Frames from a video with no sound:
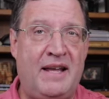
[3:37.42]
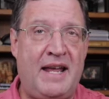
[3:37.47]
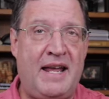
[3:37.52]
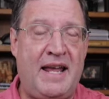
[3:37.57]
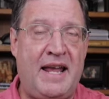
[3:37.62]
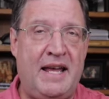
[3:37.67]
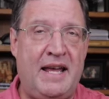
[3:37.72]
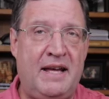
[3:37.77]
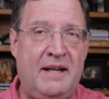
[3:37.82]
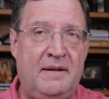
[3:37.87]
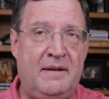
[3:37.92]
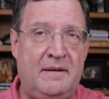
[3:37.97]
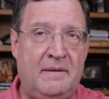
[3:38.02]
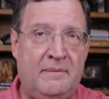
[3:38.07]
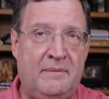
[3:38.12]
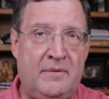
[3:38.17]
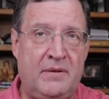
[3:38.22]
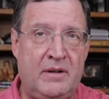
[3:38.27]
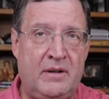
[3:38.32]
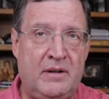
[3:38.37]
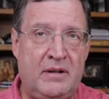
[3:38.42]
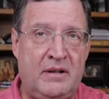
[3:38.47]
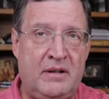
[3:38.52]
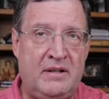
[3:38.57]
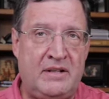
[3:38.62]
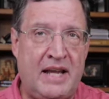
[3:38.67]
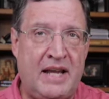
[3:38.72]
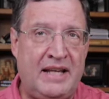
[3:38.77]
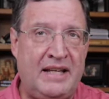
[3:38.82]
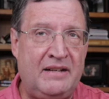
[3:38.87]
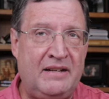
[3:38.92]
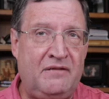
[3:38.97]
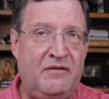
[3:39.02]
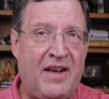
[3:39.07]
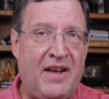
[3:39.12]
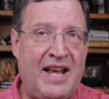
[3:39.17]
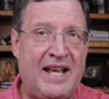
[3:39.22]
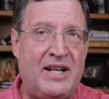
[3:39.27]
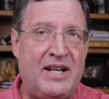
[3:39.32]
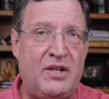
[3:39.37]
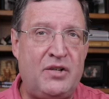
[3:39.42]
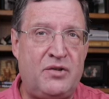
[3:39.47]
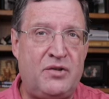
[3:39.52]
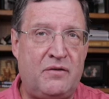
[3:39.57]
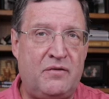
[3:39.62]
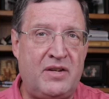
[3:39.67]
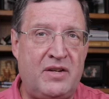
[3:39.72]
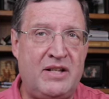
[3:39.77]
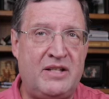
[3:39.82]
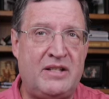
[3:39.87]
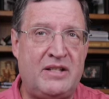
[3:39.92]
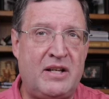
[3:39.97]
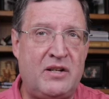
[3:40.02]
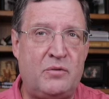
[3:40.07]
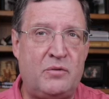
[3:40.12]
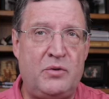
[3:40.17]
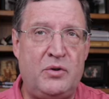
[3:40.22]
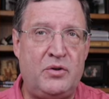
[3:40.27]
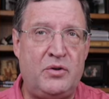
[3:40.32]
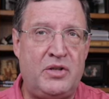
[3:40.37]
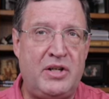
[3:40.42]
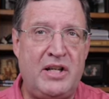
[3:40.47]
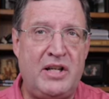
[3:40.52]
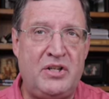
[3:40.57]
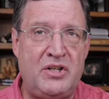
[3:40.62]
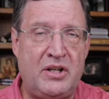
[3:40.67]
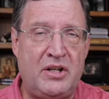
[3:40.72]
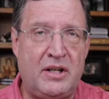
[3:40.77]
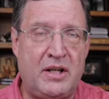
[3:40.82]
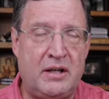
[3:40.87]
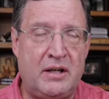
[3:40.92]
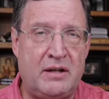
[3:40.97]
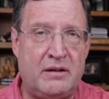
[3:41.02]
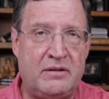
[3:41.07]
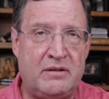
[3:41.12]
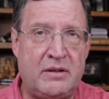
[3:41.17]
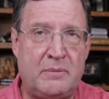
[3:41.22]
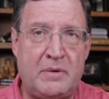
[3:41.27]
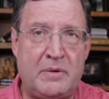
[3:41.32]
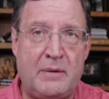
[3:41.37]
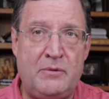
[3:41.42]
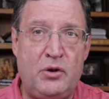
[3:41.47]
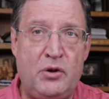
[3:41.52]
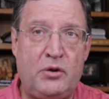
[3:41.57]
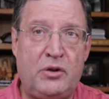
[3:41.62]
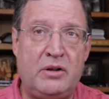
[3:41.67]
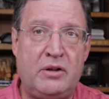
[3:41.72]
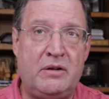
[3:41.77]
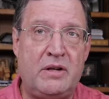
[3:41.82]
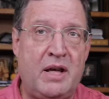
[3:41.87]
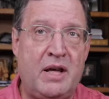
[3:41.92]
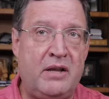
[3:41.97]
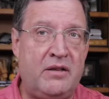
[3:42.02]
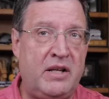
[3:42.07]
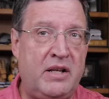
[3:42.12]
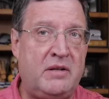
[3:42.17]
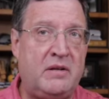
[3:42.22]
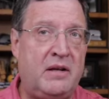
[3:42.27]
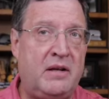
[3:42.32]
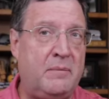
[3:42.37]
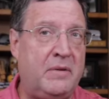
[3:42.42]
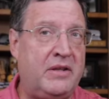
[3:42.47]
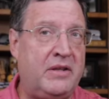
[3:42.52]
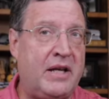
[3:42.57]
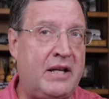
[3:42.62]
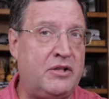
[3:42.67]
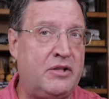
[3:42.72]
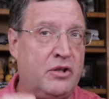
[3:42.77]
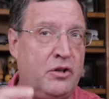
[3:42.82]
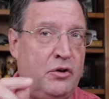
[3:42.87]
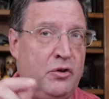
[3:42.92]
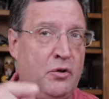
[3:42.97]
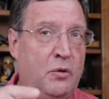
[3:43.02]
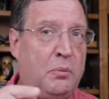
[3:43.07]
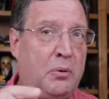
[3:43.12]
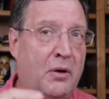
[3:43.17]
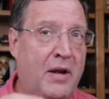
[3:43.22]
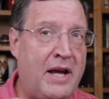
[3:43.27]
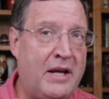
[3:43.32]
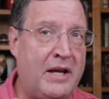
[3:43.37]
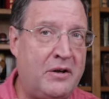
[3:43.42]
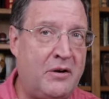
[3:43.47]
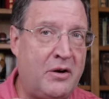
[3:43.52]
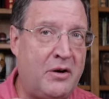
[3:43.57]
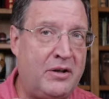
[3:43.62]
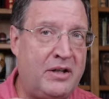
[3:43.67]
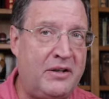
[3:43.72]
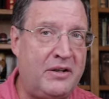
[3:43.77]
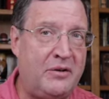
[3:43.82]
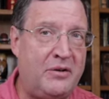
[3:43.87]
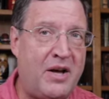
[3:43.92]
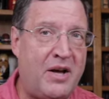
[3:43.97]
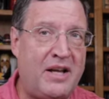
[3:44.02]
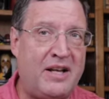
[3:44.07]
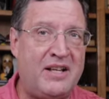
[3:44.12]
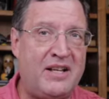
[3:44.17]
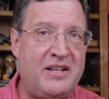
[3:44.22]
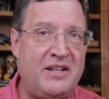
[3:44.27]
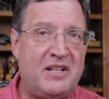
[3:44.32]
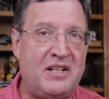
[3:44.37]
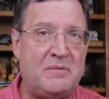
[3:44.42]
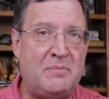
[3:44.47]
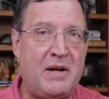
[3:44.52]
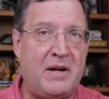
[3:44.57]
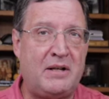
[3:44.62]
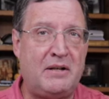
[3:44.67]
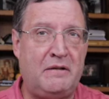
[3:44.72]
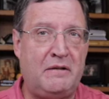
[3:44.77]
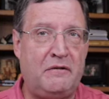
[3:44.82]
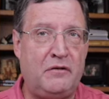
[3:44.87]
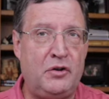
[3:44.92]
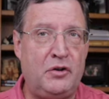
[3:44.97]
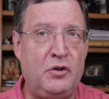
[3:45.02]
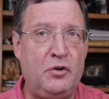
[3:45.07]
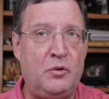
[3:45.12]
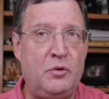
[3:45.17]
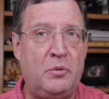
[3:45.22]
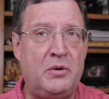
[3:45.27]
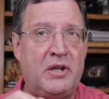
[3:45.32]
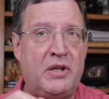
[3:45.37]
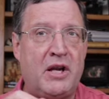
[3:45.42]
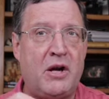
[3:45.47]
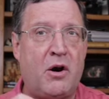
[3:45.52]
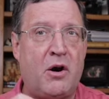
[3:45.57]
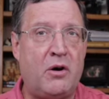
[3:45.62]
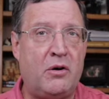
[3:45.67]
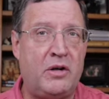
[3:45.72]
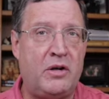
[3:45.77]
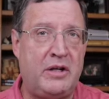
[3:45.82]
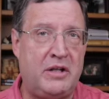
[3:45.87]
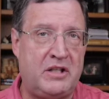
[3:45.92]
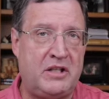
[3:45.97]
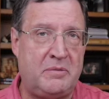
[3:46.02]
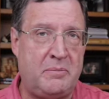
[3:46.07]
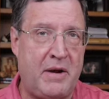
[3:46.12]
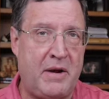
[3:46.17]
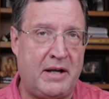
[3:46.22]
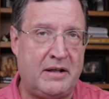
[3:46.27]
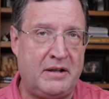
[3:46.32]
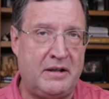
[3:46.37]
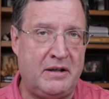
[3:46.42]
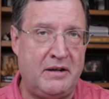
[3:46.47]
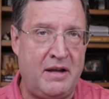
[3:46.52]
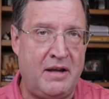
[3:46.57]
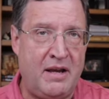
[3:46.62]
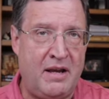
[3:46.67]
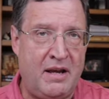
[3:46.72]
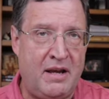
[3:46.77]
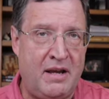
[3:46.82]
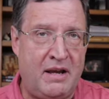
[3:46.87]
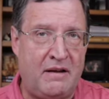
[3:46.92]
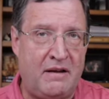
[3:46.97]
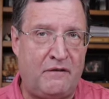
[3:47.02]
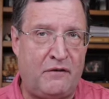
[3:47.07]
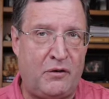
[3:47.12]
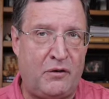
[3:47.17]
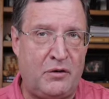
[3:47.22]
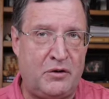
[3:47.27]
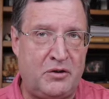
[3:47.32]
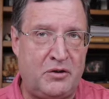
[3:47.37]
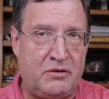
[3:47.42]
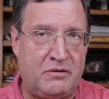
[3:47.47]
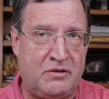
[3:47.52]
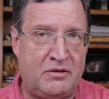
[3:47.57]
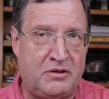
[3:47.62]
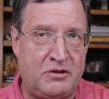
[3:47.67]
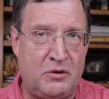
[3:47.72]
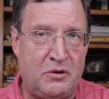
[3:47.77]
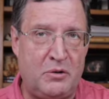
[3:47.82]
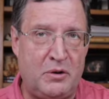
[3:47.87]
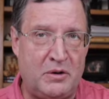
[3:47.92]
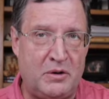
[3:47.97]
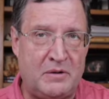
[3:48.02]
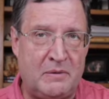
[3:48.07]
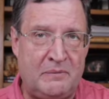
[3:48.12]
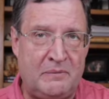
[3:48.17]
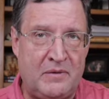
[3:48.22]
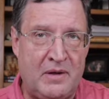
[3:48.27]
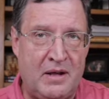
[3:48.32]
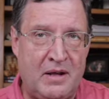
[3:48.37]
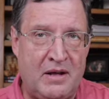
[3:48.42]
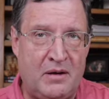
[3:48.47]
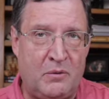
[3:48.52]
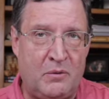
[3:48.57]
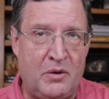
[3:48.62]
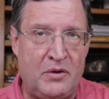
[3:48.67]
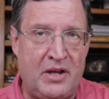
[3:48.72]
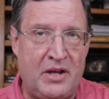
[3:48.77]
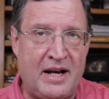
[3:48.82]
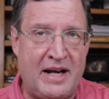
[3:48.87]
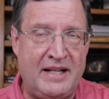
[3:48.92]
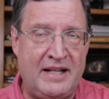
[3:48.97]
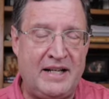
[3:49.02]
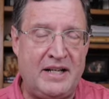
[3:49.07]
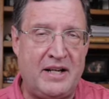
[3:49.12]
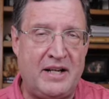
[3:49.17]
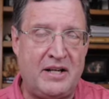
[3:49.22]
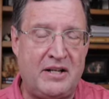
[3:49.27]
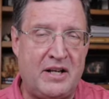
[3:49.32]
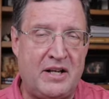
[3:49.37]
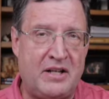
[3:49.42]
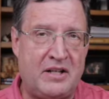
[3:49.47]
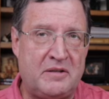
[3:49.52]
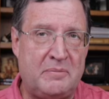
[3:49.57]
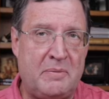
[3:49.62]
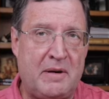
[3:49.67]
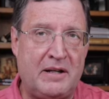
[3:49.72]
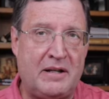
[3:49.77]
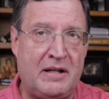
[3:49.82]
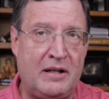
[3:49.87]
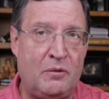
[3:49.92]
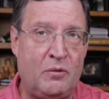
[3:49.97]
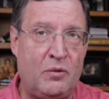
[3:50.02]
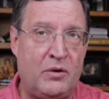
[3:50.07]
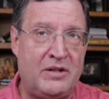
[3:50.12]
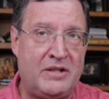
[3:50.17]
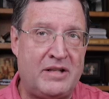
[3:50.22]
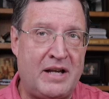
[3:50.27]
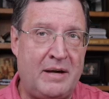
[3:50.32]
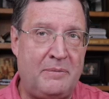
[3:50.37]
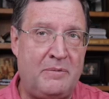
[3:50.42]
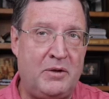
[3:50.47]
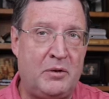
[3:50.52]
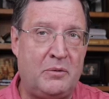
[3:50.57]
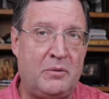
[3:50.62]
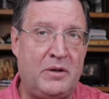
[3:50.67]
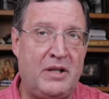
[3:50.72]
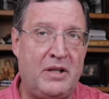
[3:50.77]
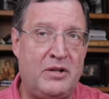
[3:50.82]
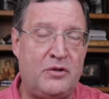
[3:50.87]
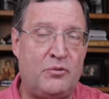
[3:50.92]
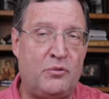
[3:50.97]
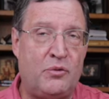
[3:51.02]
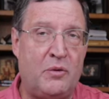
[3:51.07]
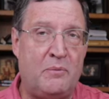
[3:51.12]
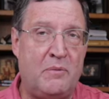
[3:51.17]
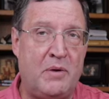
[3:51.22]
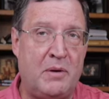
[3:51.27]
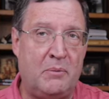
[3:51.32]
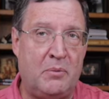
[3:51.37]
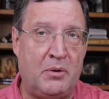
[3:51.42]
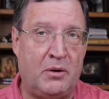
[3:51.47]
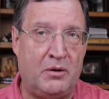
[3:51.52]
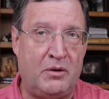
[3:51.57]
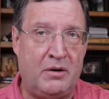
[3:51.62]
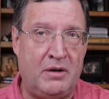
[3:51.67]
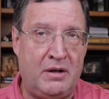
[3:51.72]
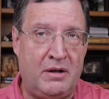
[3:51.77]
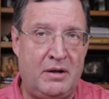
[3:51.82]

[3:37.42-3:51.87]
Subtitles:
And take advantage of these things when you're teaching. Sometimes these can be things that you plan on and they're not unexpected for you, but they are unexpected for the students. One thing I did unexpectedly one time to help kids remember